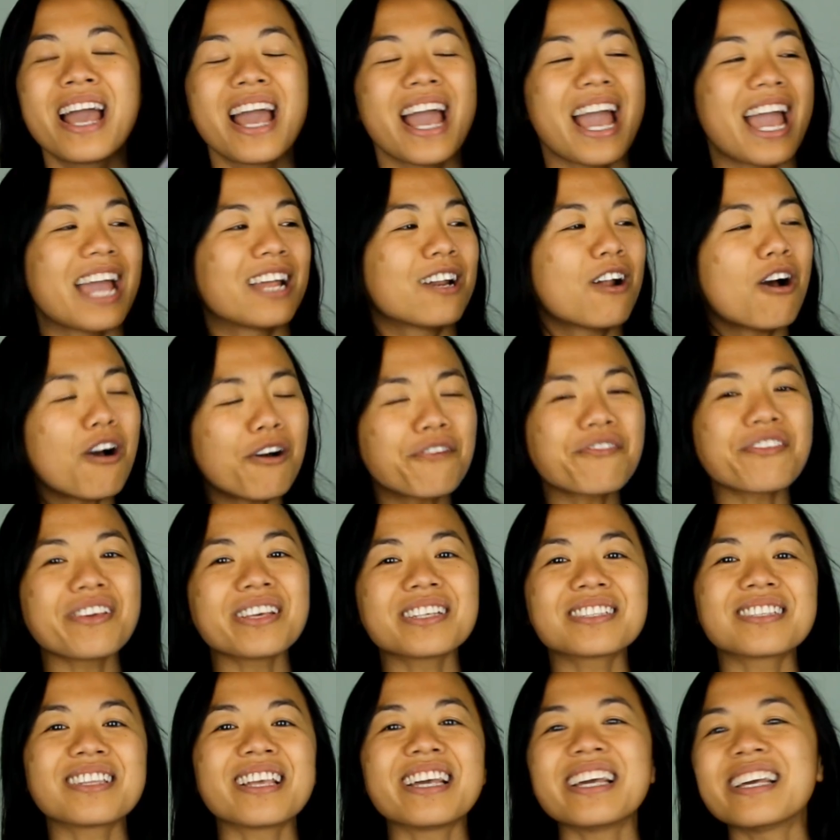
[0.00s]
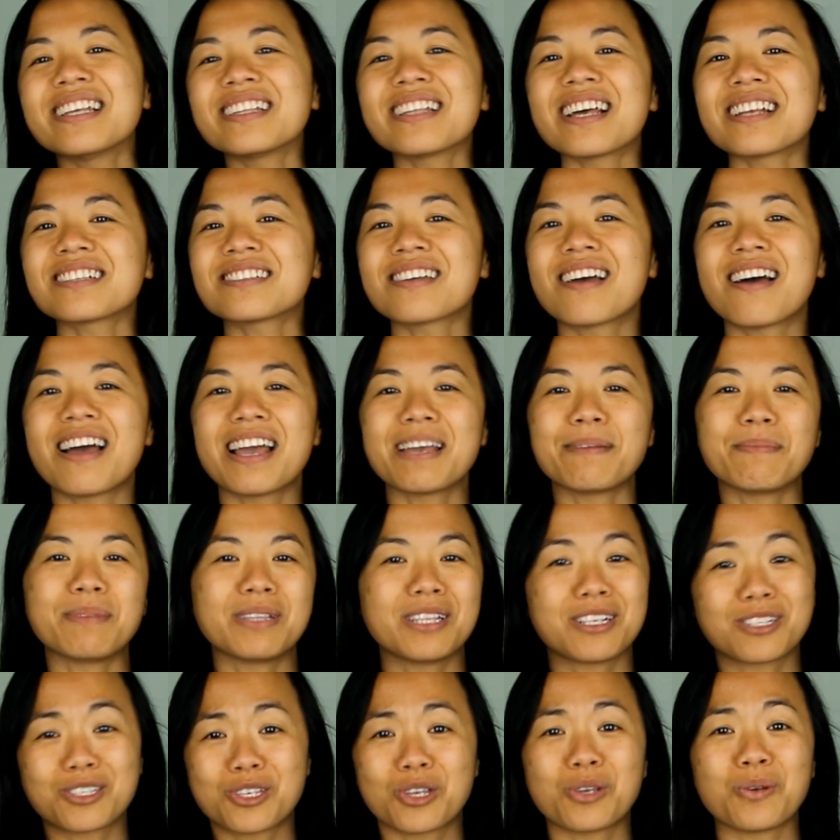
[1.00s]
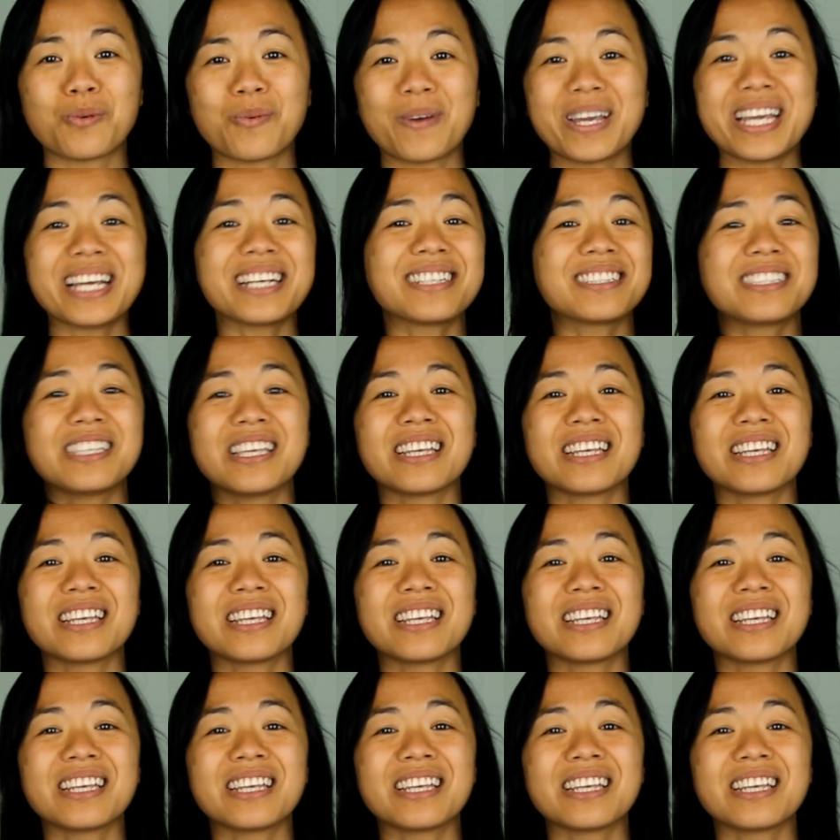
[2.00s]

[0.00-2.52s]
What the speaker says: and obviously in that time, in the 2 weeks,